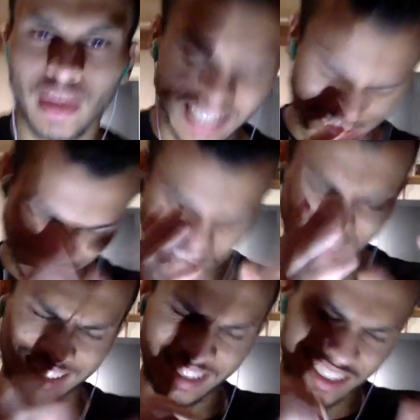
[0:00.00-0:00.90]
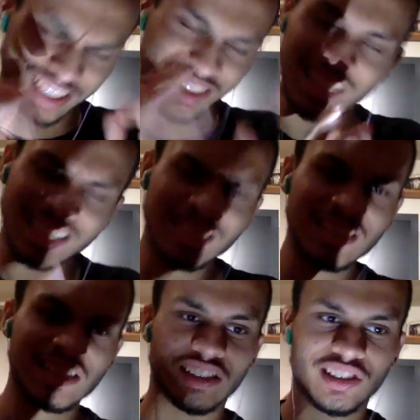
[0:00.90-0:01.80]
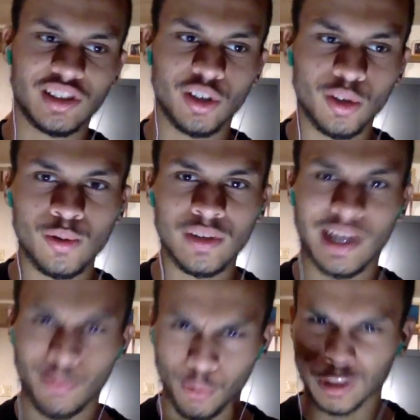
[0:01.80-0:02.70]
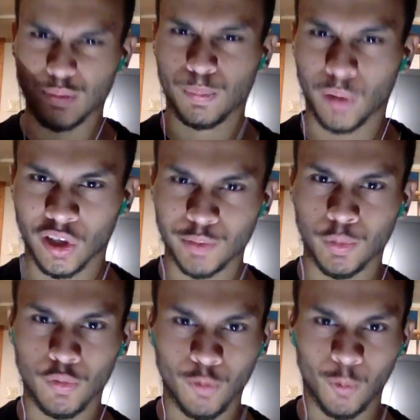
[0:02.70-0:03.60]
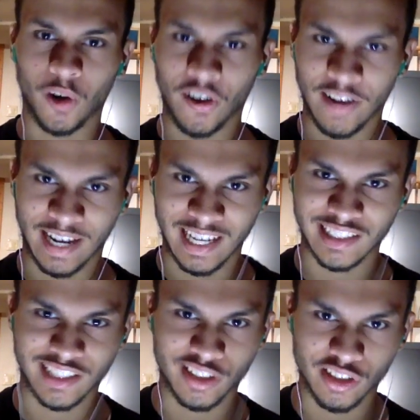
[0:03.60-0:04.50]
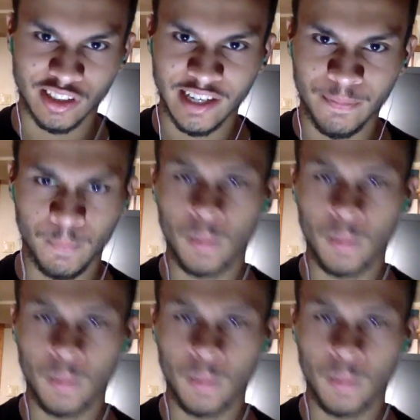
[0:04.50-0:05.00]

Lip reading: She says it as though that we're responsible for what our ancestors did,